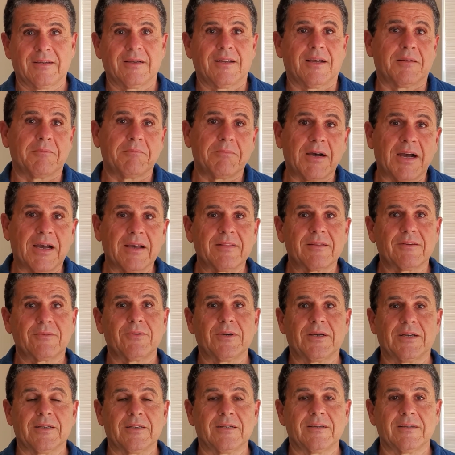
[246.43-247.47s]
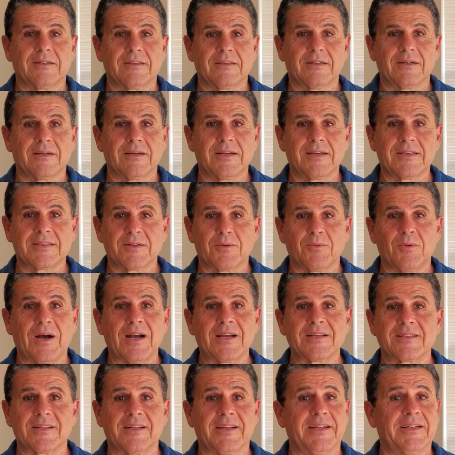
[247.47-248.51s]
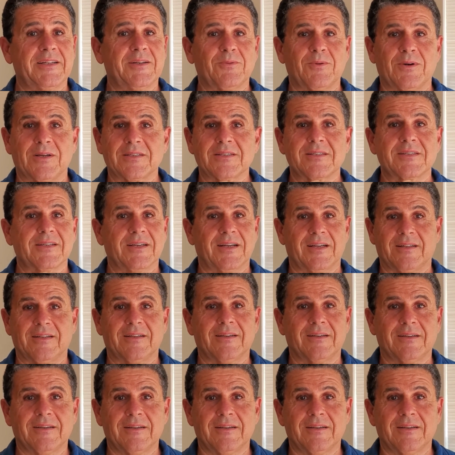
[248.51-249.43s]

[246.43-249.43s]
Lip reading: And by the way, as a wise lady once said,